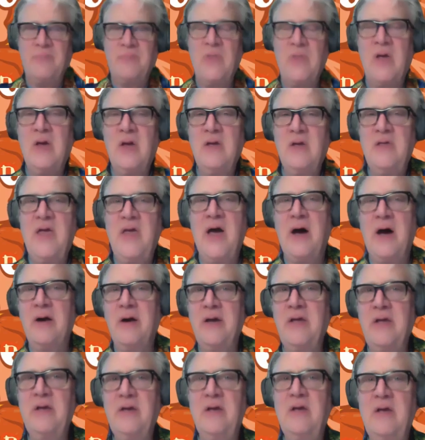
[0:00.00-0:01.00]
yeah,
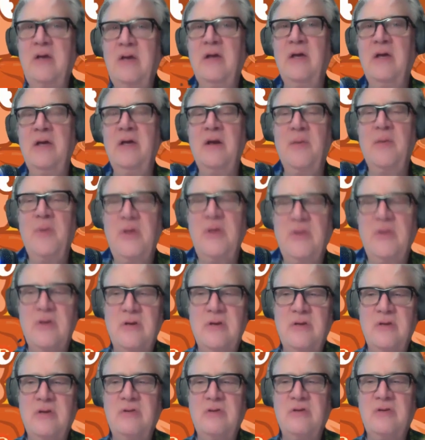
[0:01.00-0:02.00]
and I mean,
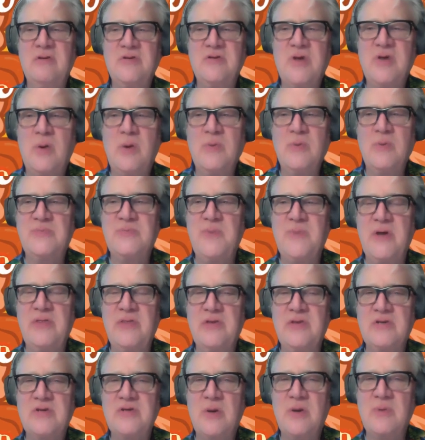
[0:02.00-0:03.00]
there's always been
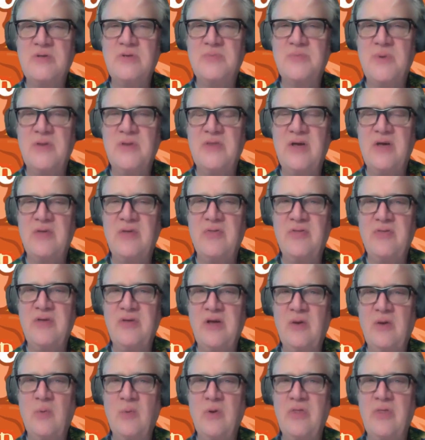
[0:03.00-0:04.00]
that
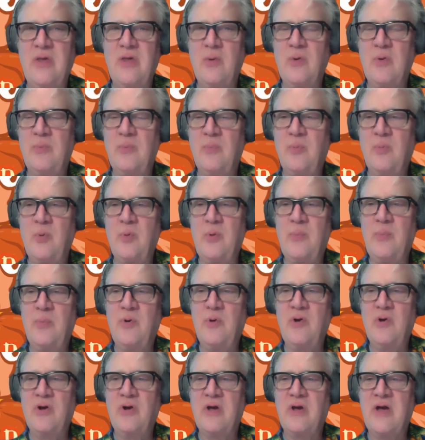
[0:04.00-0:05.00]
thing where they would
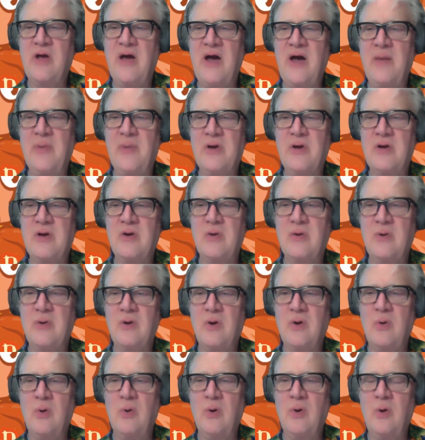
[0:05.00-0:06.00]
put a comic
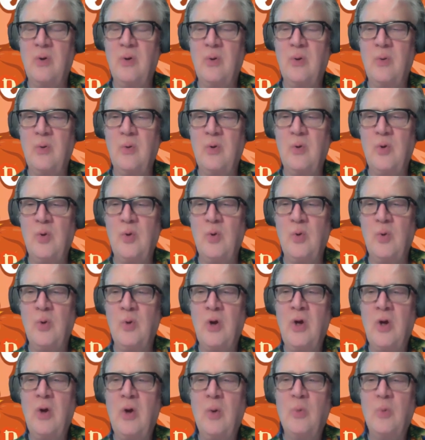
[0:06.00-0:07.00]
who
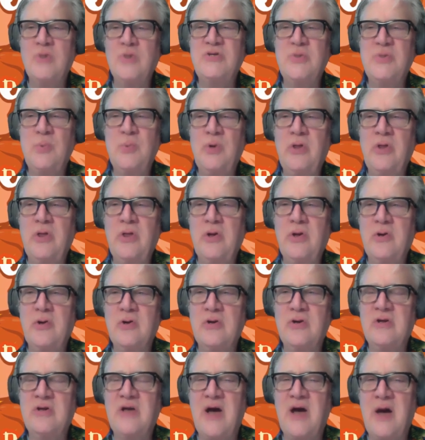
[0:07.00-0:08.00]
wasn't really a
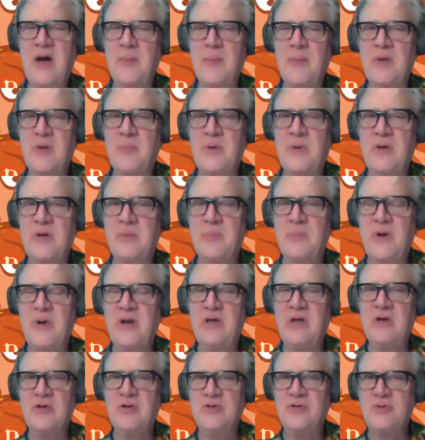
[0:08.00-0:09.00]
good comic, but he
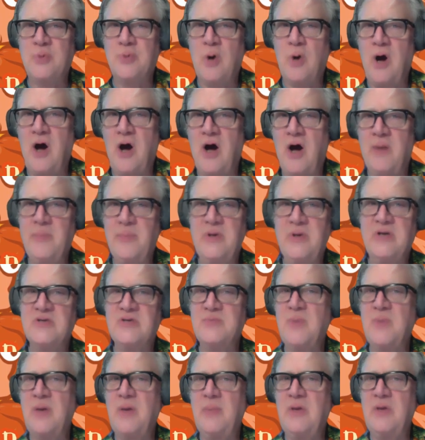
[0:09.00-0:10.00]
could draw because
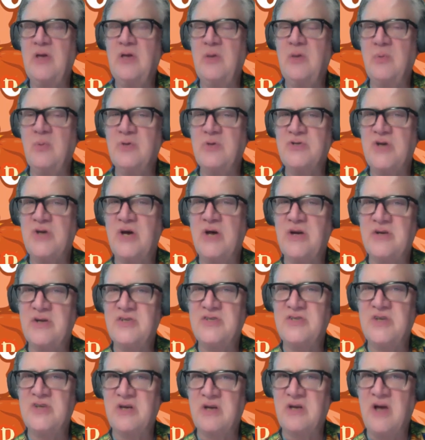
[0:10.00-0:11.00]
maybe he was on a
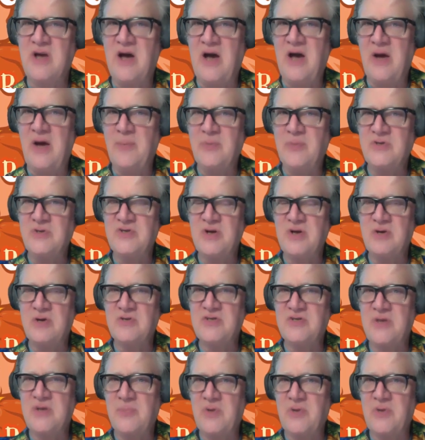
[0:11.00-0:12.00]
sitcom or
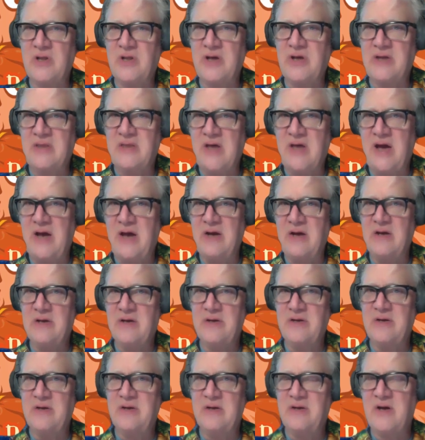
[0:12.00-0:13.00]
something like that, and